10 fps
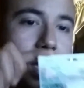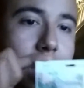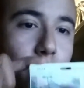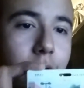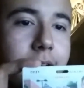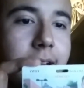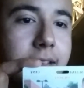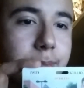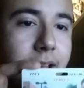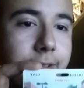and where it
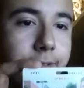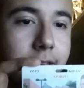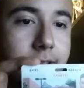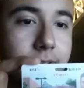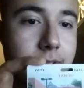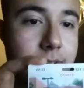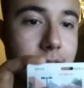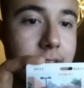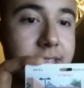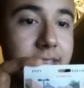has my face,
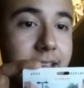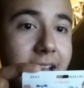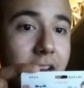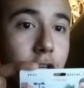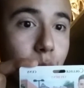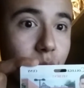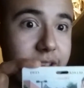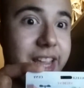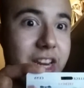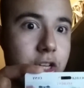this is the
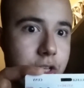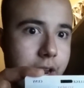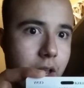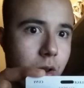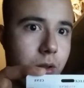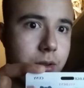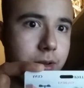actual in jail